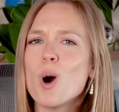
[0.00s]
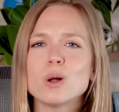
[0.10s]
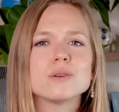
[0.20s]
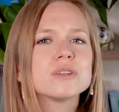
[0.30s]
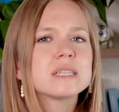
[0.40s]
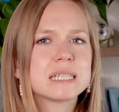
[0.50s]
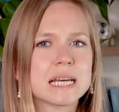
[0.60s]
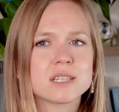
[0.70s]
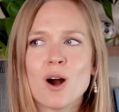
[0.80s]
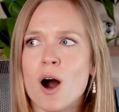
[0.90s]
All of this
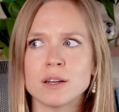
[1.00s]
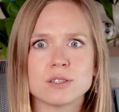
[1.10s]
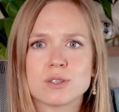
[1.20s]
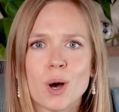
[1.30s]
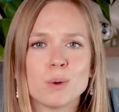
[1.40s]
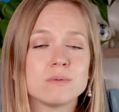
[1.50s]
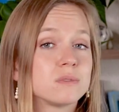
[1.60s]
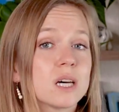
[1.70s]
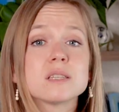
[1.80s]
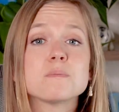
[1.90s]
data on its own
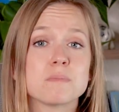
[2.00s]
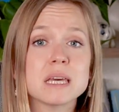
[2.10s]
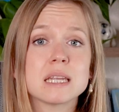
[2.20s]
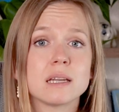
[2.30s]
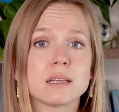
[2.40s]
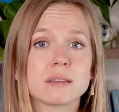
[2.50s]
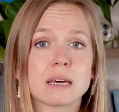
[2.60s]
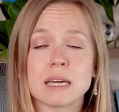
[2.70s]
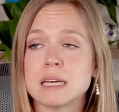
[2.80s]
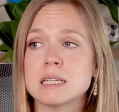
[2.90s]
doesn't mean
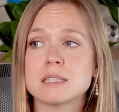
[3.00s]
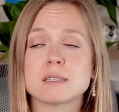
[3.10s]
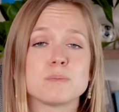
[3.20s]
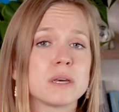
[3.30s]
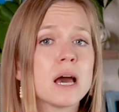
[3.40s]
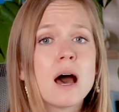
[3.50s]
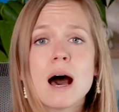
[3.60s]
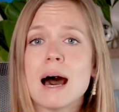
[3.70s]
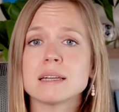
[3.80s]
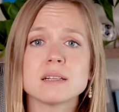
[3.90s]
anything. It needs to be
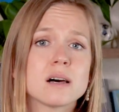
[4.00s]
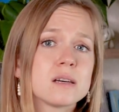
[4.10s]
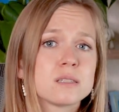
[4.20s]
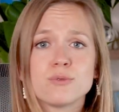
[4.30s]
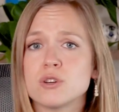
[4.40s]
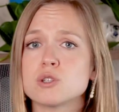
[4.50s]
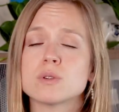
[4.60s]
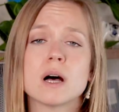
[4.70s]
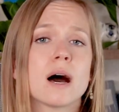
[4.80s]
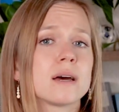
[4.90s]
analyzed,
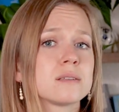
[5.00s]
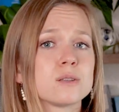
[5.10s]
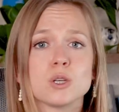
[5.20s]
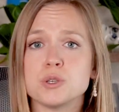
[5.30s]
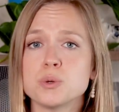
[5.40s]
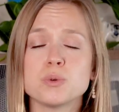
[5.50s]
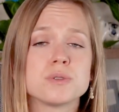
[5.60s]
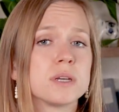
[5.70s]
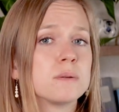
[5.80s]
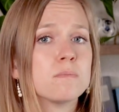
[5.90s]
visualized,
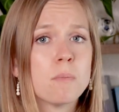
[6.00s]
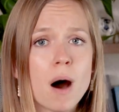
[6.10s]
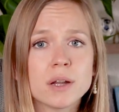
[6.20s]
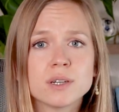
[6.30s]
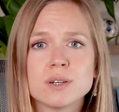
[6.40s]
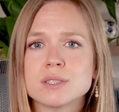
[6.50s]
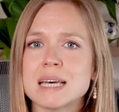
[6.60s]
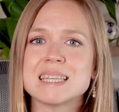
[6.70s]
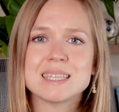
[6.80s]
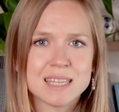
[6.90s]
used in models,
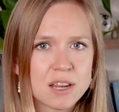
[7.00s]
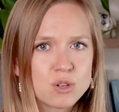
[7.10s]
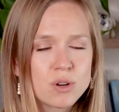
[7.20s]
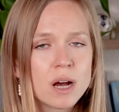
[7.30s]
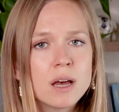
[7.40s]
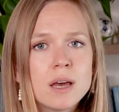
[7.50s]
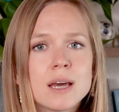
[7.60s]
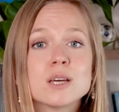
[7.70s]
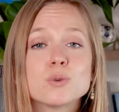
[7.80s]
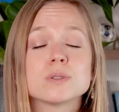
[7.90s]
et cetera
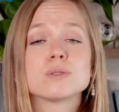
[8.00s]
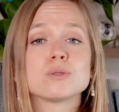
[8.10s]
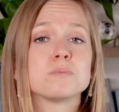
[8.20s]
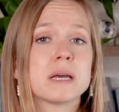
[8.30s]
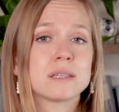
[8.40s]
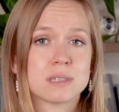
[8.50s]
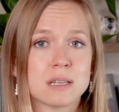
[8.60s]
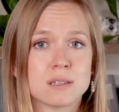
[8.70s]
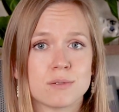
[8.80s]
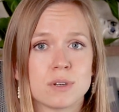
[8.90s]
in order to make
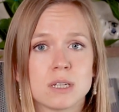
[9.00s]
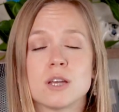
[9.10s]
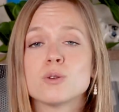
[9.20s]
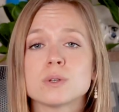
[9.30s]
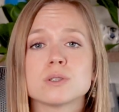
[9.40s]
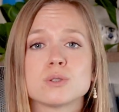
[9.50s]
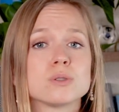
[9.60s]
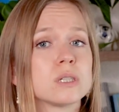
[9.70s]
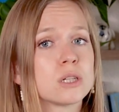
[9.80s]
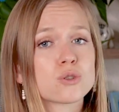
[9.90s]
sense of it, in order to
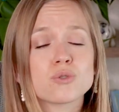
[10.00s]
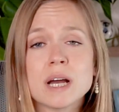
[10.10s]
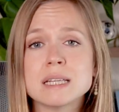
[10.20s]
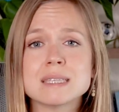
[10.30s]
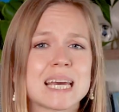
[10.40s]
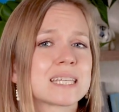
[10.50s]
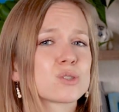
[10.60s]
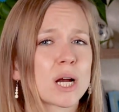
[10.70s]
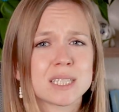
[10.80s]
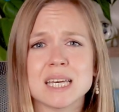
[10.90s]
see trends,
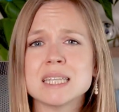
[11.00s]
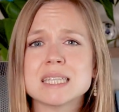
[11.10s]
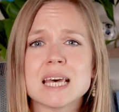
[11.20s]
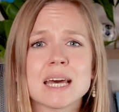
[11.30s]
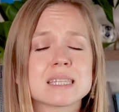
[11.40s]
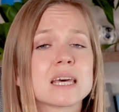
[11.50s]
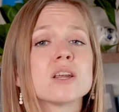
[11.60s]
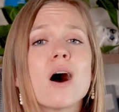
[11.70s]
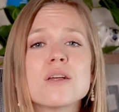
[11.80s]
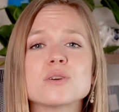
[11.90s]
extract insights,
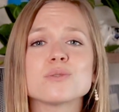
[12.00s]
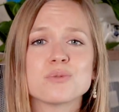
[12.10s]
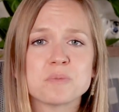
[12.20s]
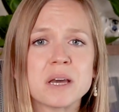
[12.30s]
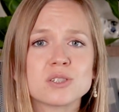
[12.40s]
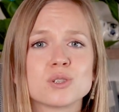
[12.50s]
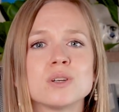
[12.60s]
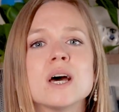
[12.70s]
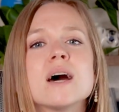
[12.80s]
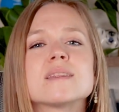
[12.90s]
and other
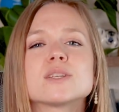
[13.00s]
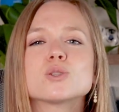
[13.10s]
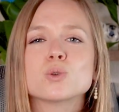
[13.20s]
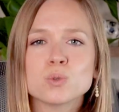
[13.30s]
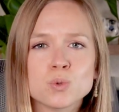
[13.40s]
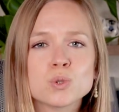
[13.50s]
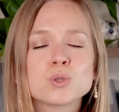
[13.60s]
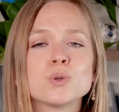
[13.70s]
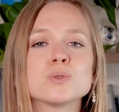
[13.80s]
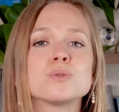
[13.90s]
information that's
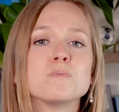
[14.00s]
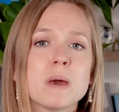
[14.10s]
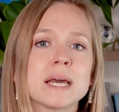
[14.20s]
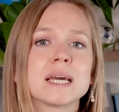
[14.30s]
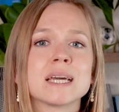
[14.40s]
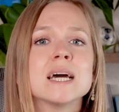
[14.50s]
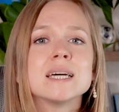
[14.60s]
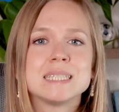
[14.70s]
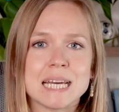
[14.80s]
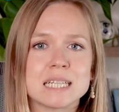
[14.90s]
crucial to making
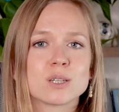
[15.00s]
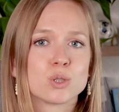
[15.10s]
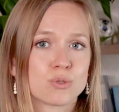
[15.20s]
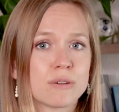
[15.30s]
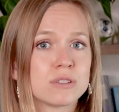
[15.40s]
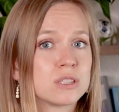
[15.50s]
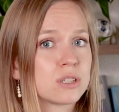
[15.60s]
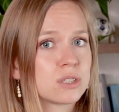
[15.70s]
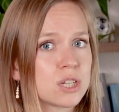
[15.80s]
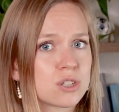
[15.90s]
data-driven
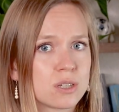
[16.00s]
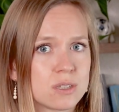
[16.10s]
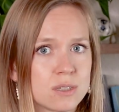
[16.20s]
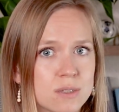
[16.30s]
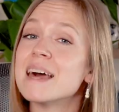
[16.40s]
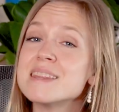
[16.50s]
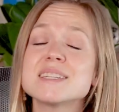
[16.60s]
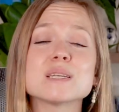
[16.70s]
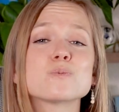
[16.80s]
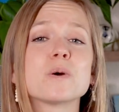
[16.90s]
decisions. And
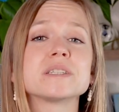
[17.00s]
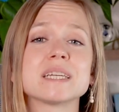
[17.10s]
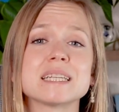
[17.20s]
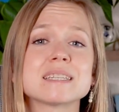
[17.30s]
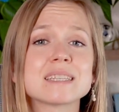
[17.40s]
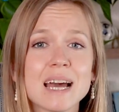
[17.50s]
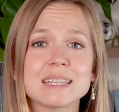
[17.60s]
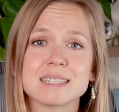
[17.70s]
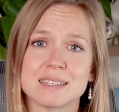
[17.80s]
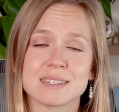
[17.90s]
this is where data
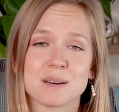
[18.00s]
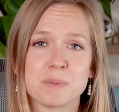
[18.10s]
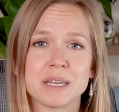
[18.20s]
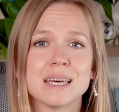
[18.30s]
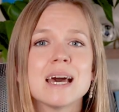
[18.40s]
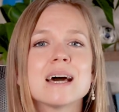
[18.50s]
scientists come in.